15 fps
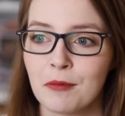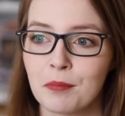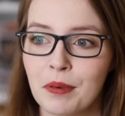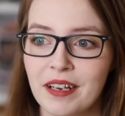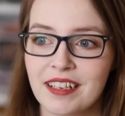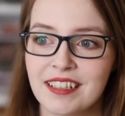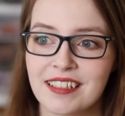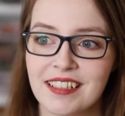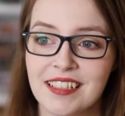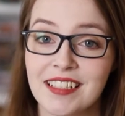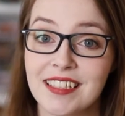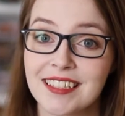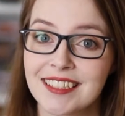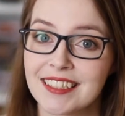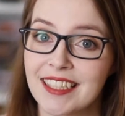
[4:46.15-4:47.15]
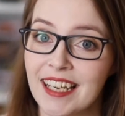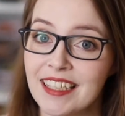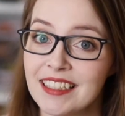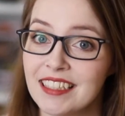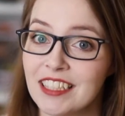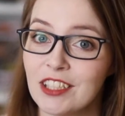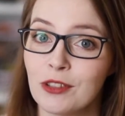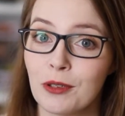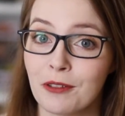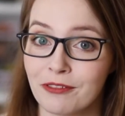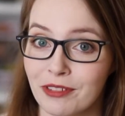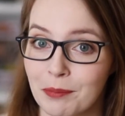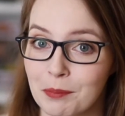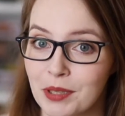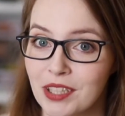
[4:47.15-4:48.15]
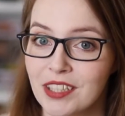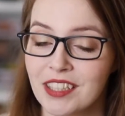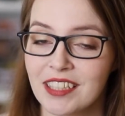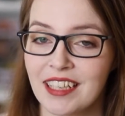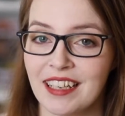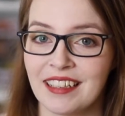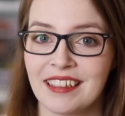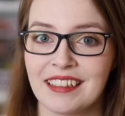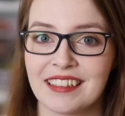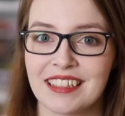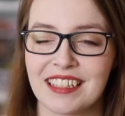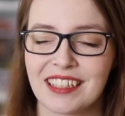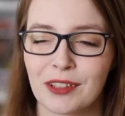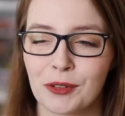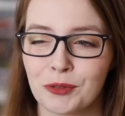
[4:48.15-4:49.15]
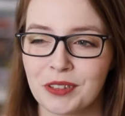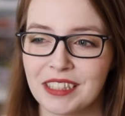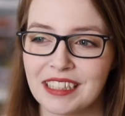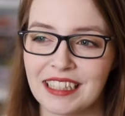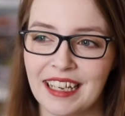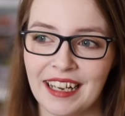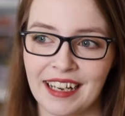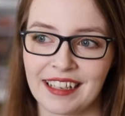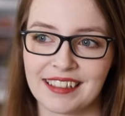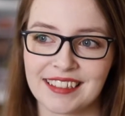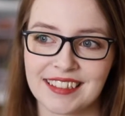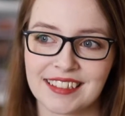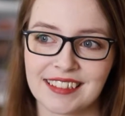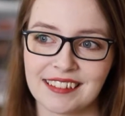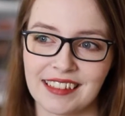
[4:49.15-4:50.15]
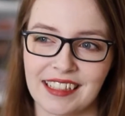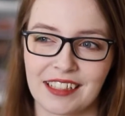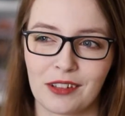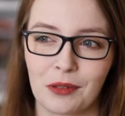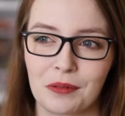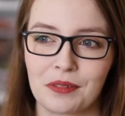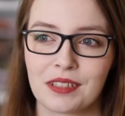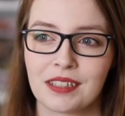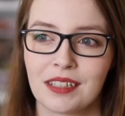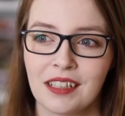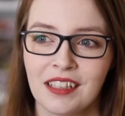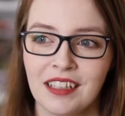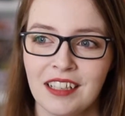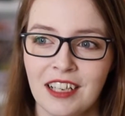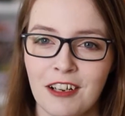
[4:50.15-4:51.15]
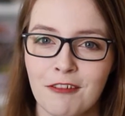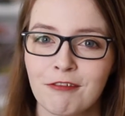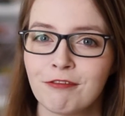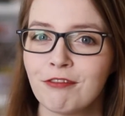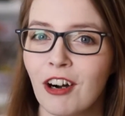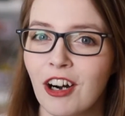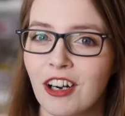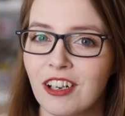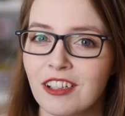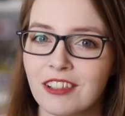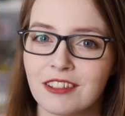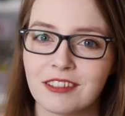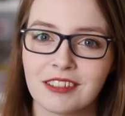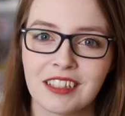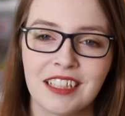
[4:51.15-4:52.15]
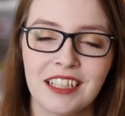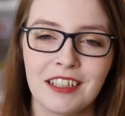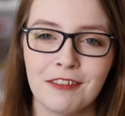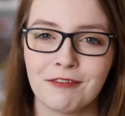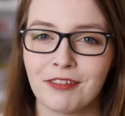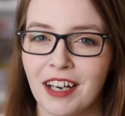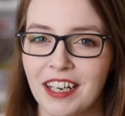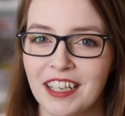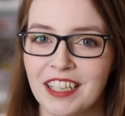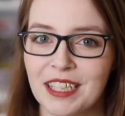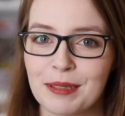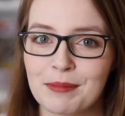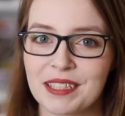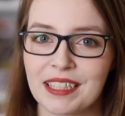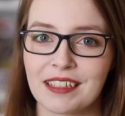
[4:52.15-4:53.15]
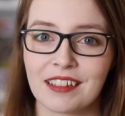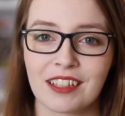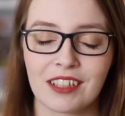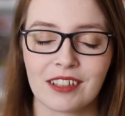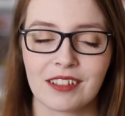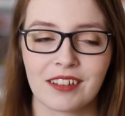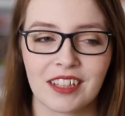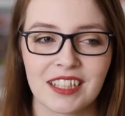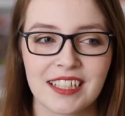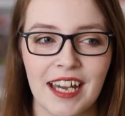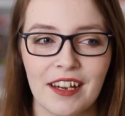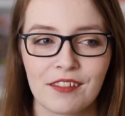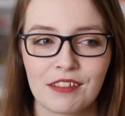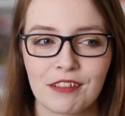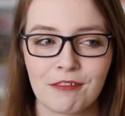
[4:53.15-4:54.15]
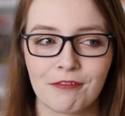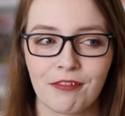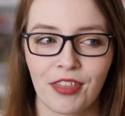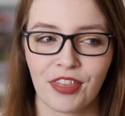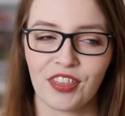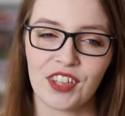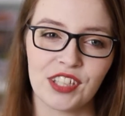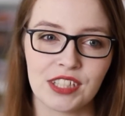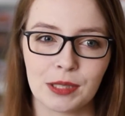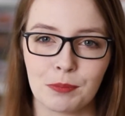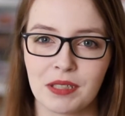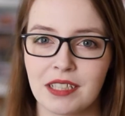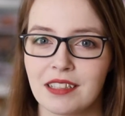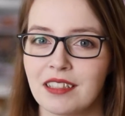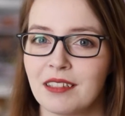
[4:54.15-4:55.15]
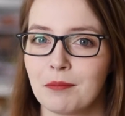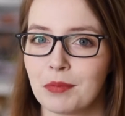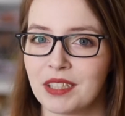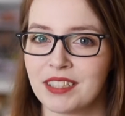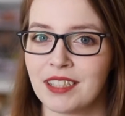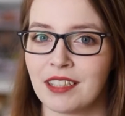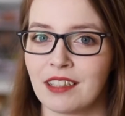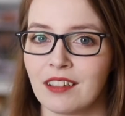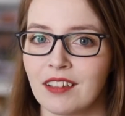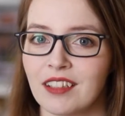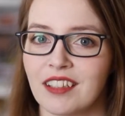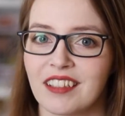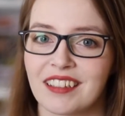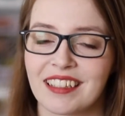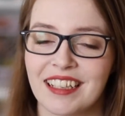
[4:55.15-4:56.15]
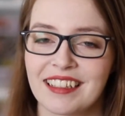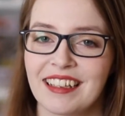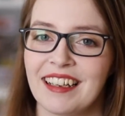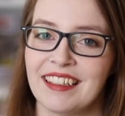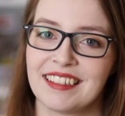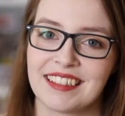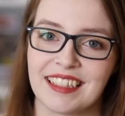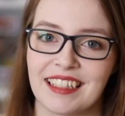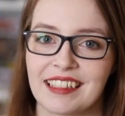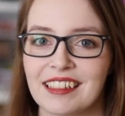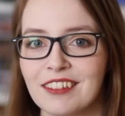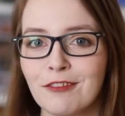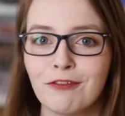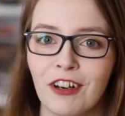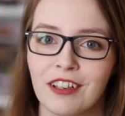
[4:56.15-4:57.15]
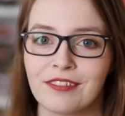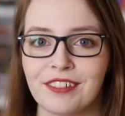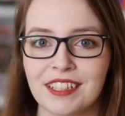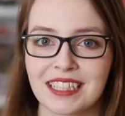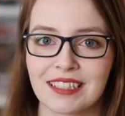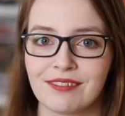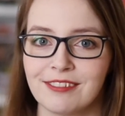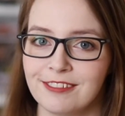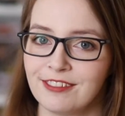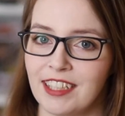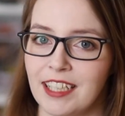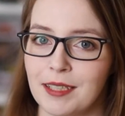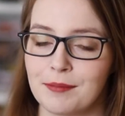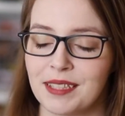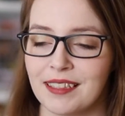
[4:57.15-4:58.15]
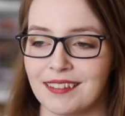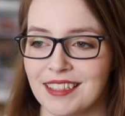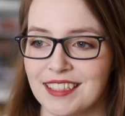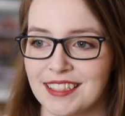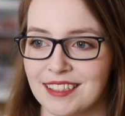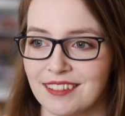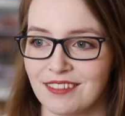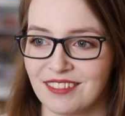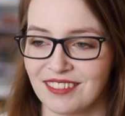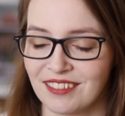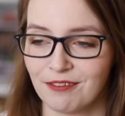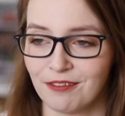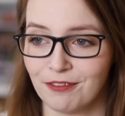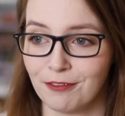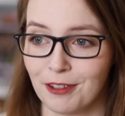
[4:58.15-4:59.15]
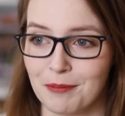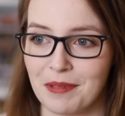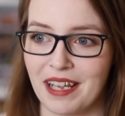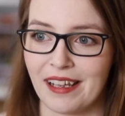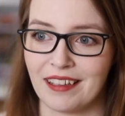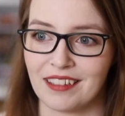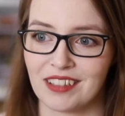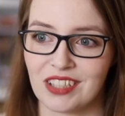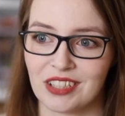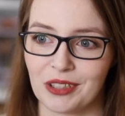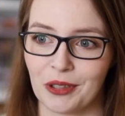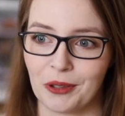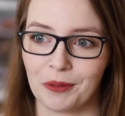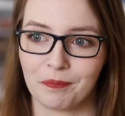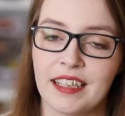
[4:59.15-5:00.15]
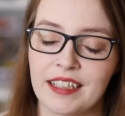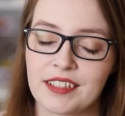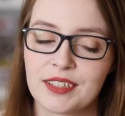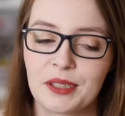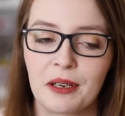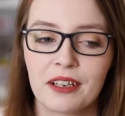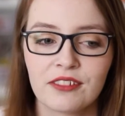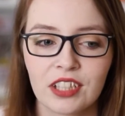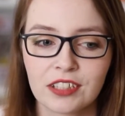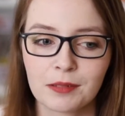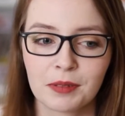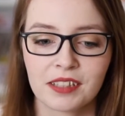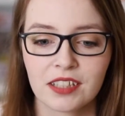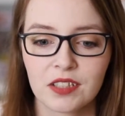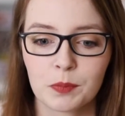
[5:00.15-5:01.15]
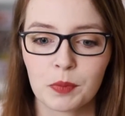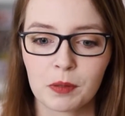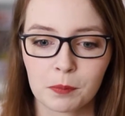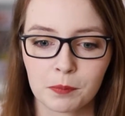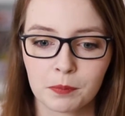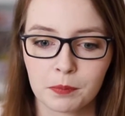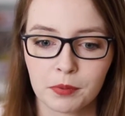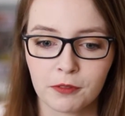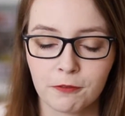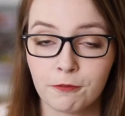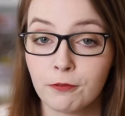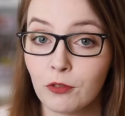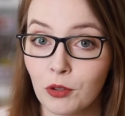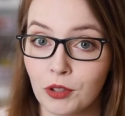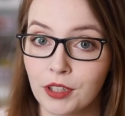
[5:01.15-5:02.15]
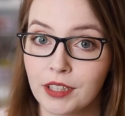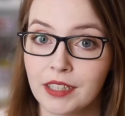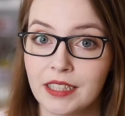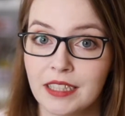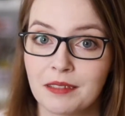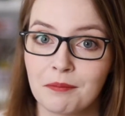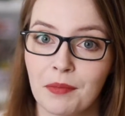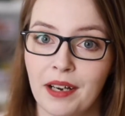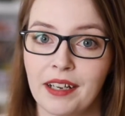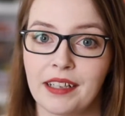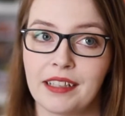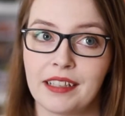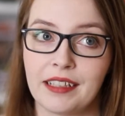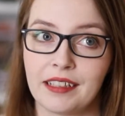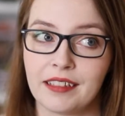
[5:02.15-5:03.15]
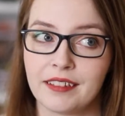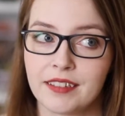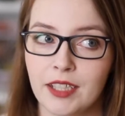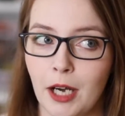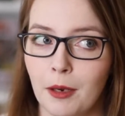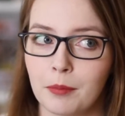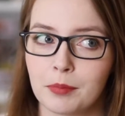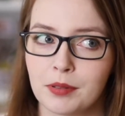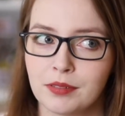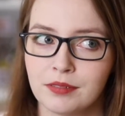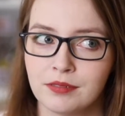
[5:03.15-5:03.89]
but it is set in November, and it really has like those fall vibes, and the town of Thisbe in particular kind of has like fall festival vibes, at least for me. And so, yeah, so I've talked about this book before in my top